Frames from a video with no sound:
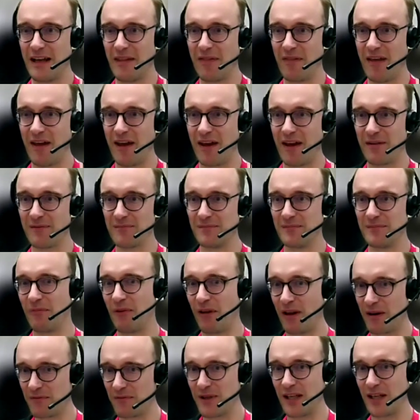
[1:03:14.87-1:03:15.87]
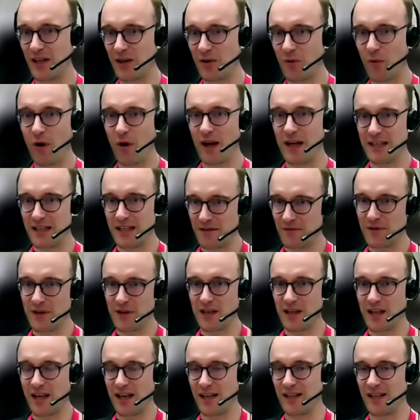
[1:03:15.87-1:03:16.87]
And they're really quite
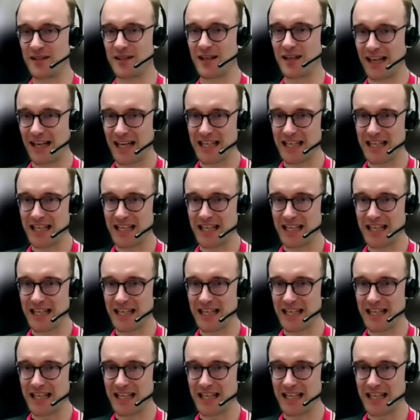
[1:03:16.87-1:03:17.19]
different things.